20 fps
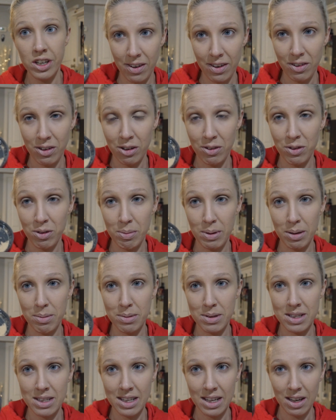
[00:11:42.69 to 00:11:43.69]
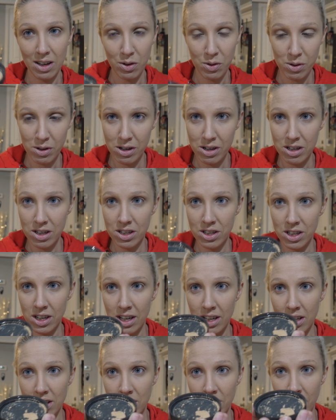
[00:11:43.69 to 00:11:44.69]
I don't know if you'll be able to see. Orange
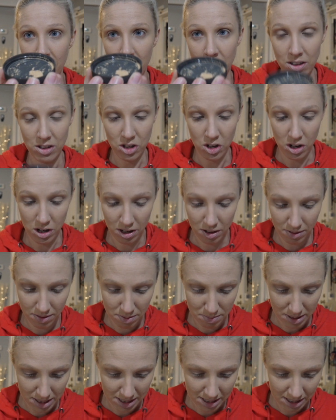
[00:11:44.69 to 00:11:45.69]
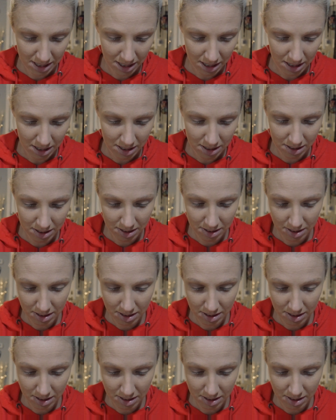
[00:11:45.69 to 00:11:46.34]
and dark for my skin.